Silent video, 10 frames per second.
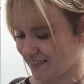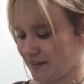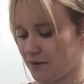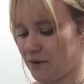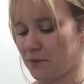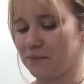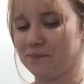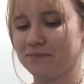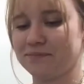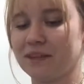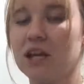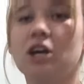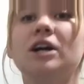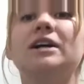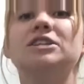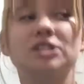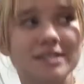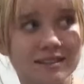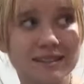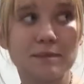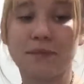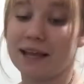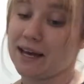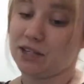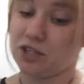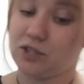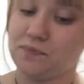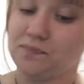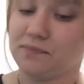There we go. Just a splash.